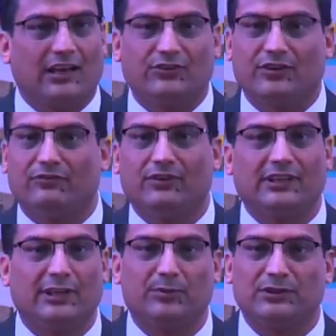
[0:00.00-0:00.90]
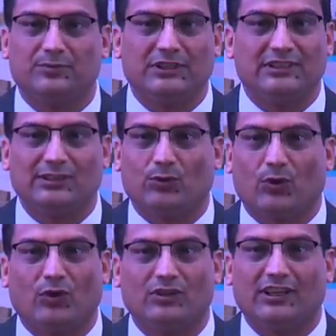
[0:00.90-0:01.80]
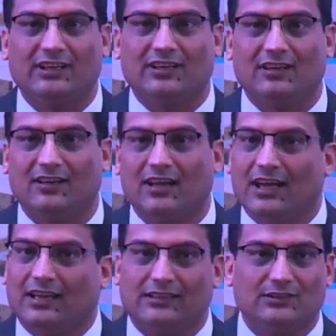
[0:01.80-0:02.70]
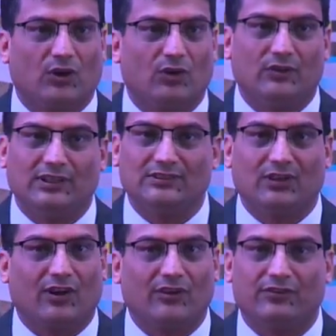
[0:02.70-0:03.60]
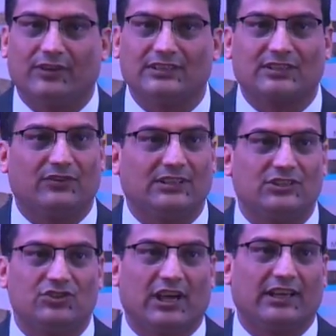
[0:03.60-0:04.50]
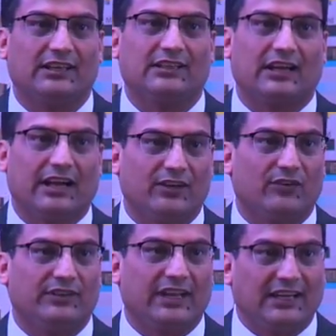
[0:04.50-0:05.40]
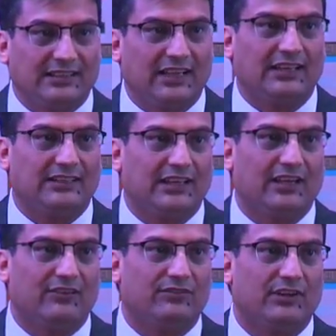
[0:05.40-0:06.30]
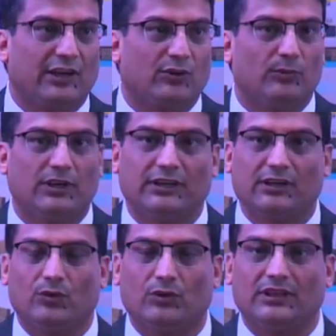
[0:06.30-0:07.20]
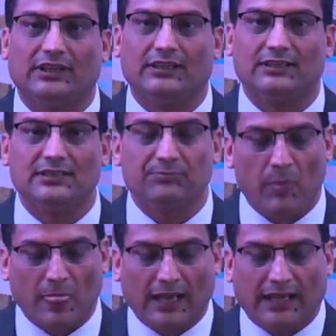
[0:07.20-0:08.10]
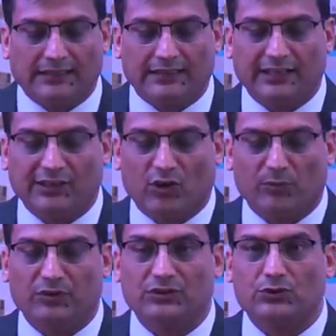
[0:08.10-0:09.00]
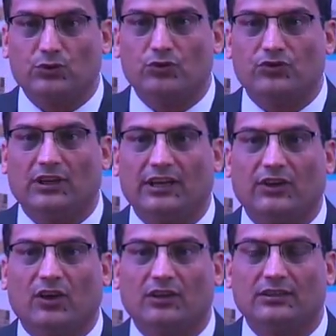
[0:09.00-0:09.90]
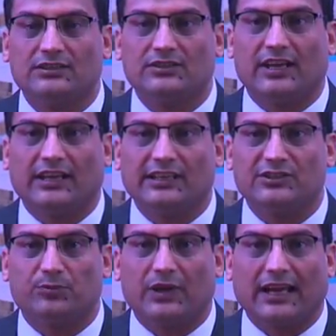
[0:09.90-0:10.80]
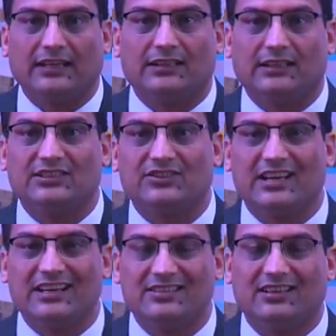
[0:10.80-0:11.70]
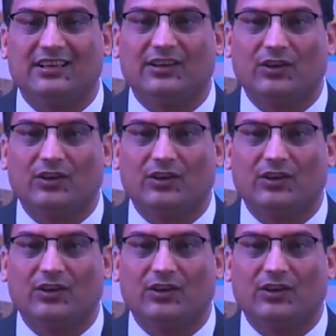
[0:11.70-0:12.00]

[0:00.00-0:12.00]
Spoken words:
Trump will keep us busy throughout the year. There's always a lot of risk with China, the kind of debt that they have accumulated over the years. That economy was $2 trillion 10 years back. It's $10 trillion